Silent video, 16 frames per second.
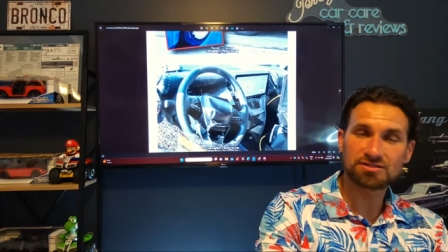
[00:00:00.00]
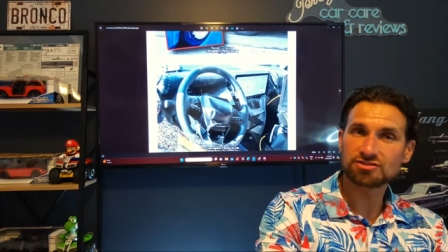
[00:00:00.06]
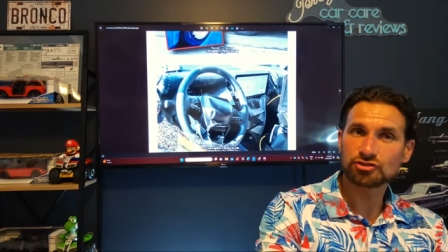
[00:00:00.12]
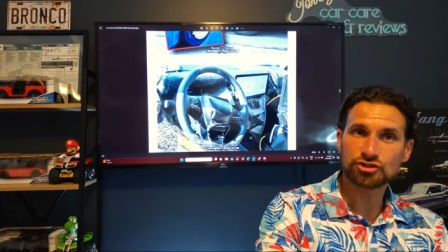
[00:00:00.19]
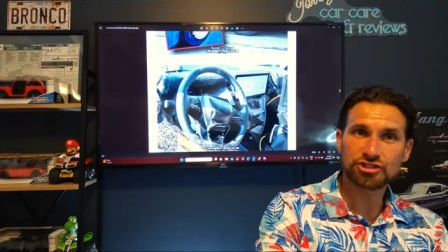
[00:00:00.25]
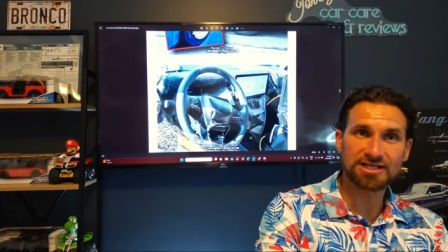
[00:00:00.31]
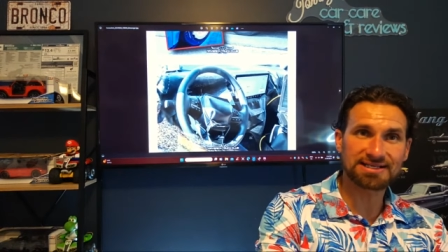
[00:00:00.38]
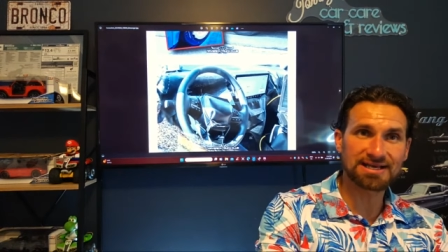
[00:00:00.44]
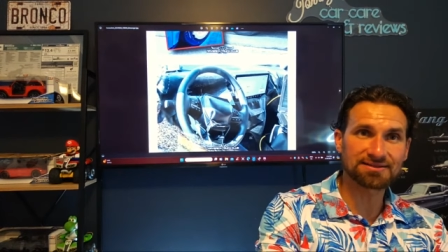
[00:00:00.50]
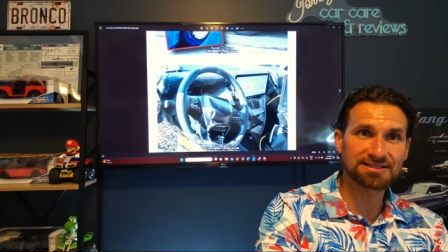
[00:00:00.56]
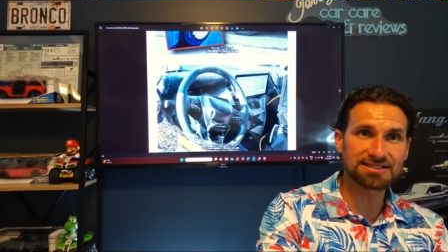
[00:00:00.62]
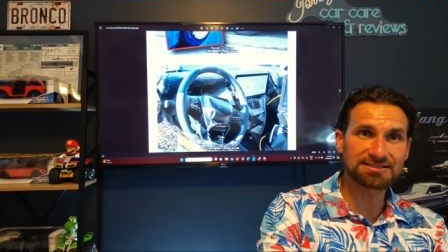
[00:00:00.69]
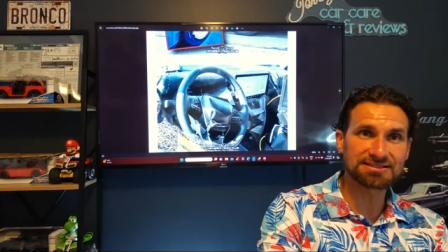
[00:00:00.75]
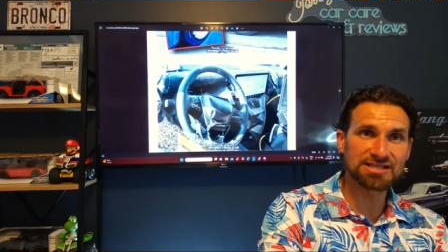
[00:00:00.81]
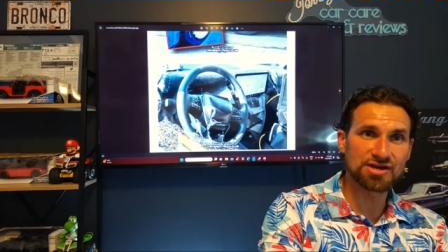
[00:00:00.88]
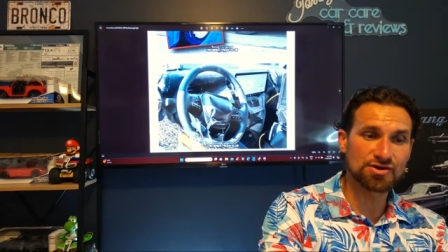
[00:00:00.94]
So check out the
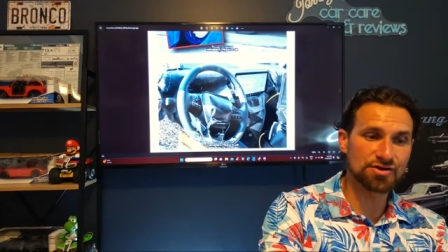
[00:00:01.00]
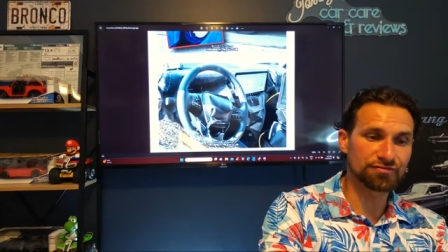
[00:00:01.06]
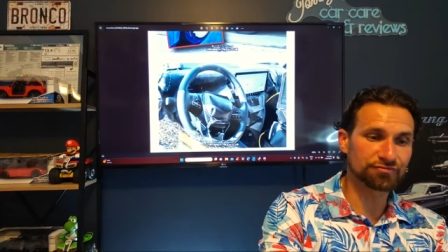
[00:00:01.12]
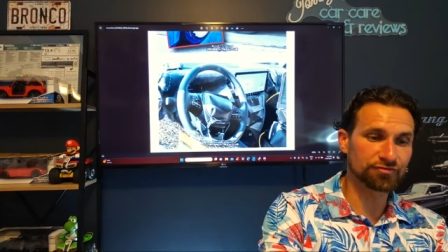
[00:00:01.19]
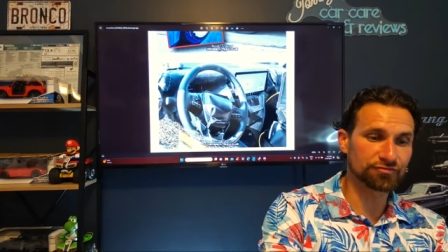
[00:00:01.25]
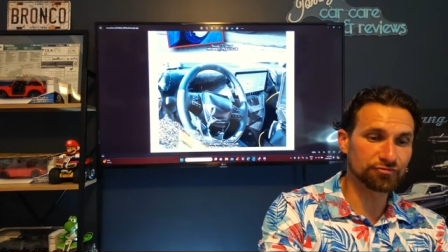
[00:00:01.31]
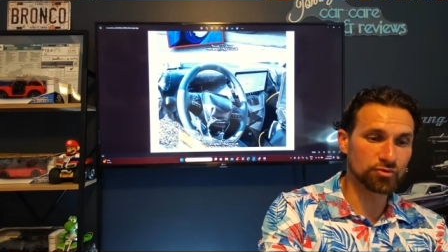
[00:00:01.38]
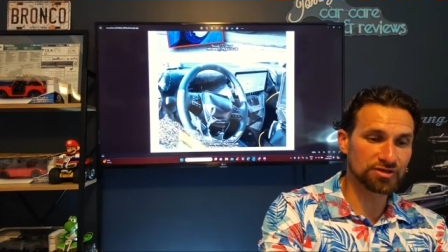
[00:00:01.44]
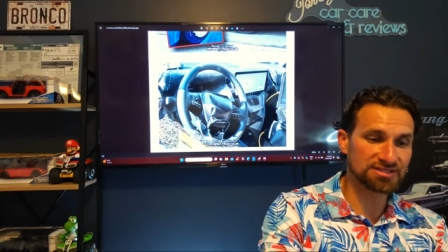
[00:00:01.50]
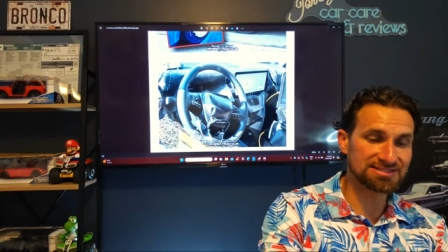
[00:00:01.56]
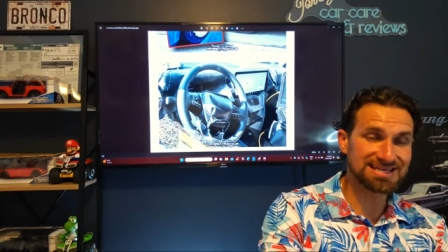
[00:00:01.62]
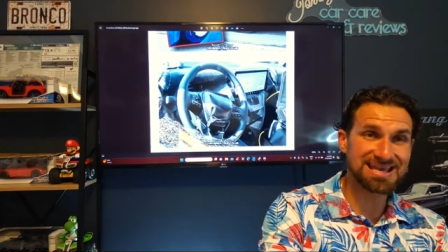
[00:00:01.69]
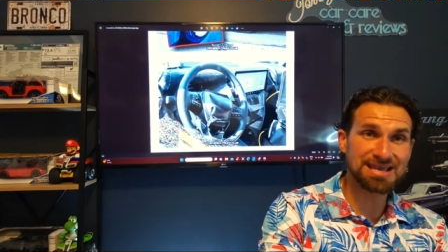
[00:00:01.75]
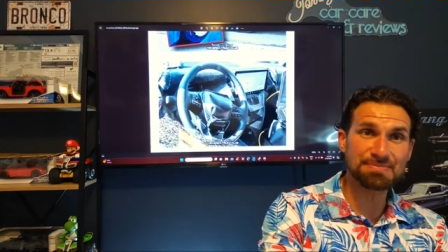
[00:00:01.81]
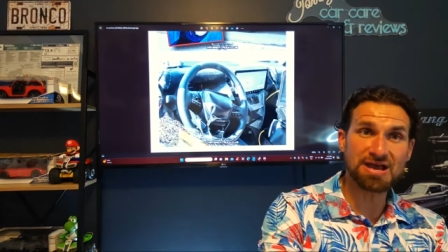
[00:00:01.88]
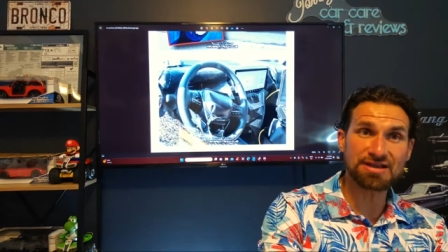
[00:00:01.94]
interior of a Ford
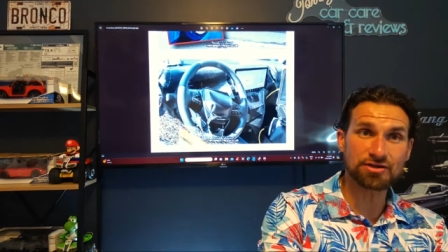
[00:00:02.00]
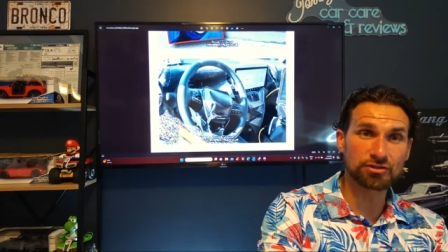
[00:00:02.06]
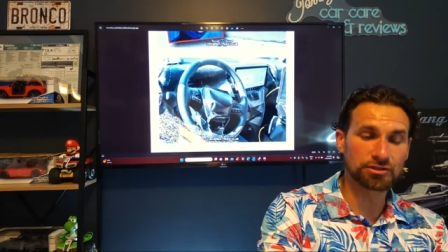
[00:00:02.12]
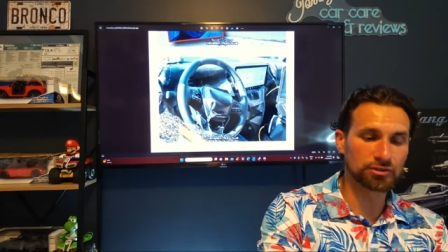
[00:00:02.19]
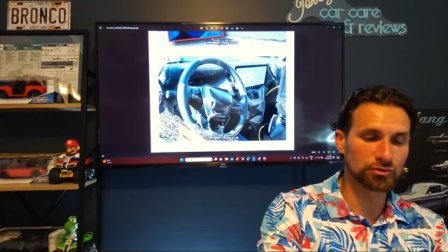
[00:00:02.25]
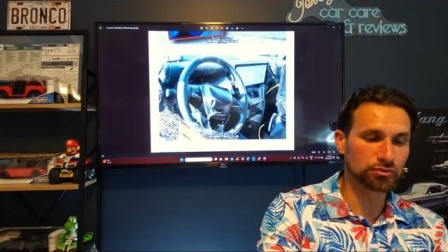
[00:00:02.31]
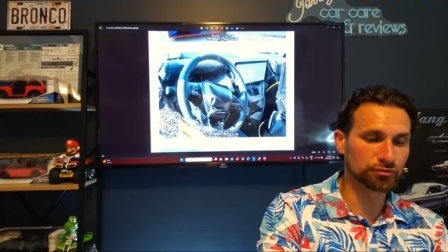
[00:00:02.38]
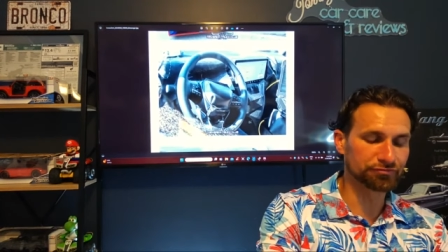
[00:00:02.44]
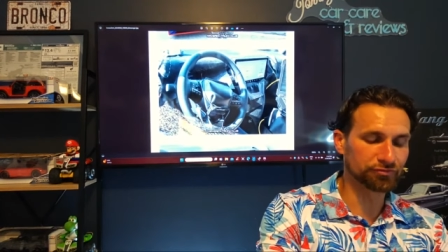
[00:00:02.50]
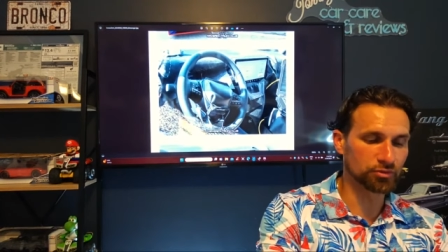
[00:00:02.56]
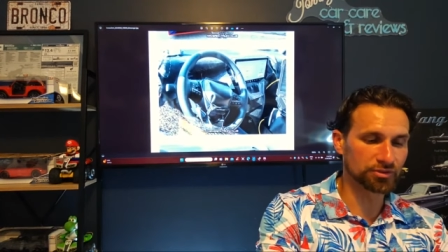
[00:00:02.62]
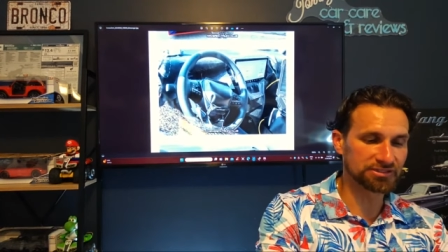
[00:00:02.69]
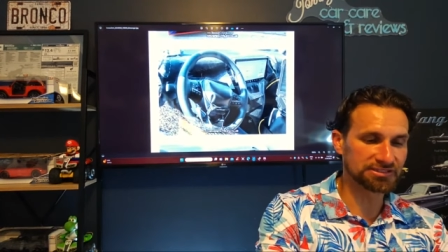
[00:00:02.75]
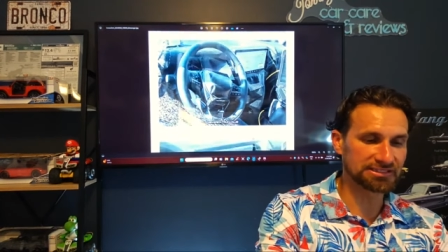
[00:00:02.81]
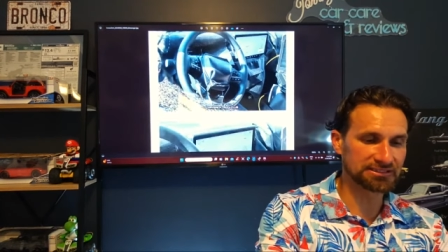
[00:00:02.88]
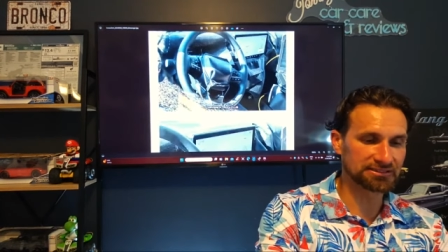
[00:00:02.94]
Escape at your local
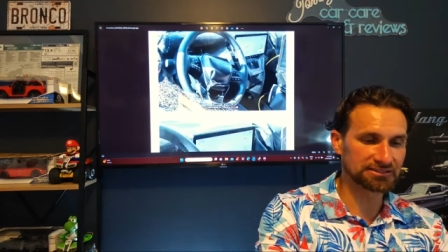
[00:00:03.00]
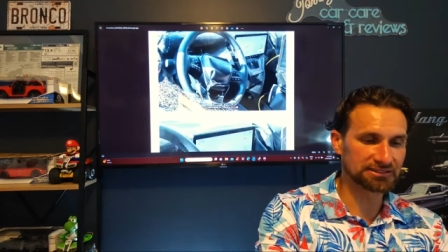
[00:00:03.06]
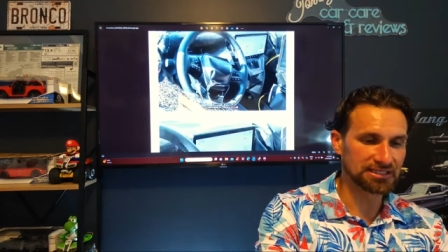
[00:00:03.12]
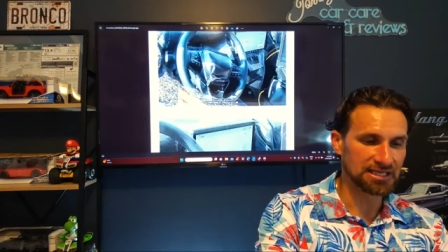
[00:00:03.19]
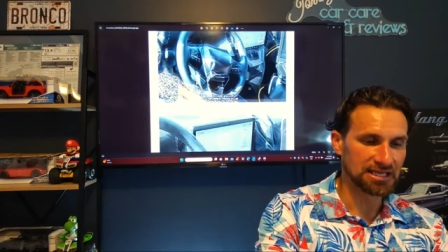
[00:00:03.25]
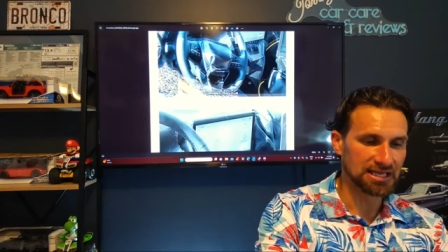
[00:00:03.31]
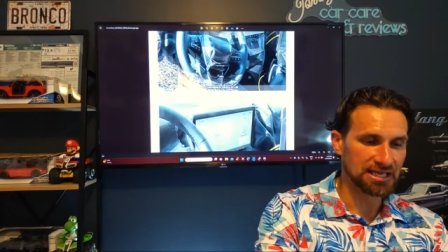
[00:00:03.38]
Ford dealer.